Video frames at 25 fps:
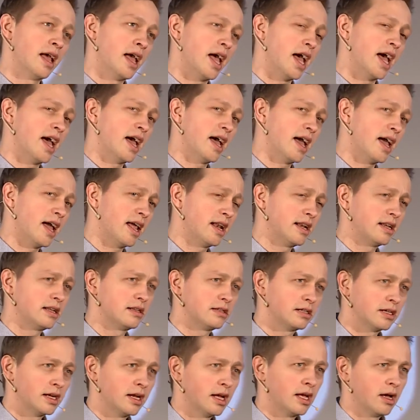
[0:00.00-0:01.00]

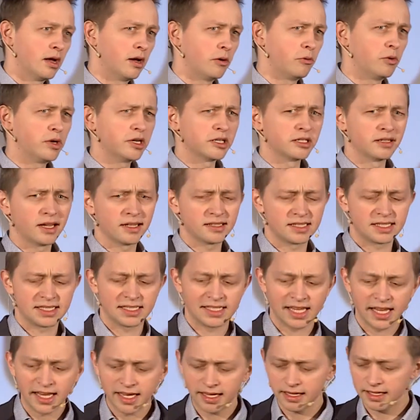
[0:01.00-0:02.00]
And we are not
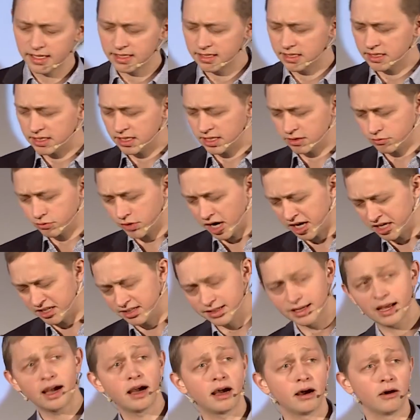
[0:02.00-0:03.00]
seeing it right
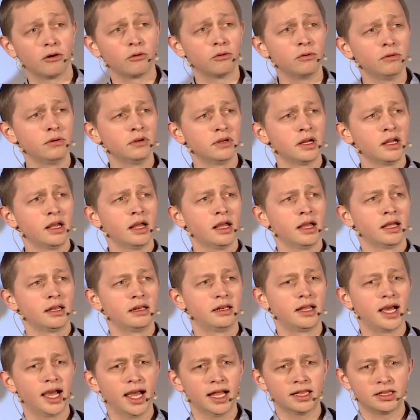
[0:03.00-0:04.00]
now
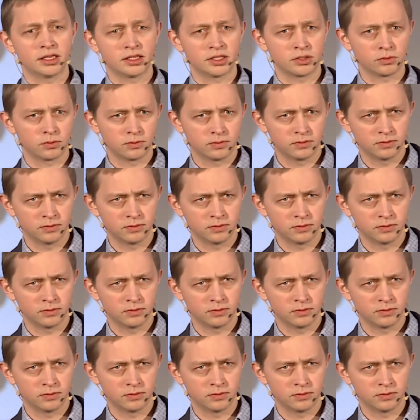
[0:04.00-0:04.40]
that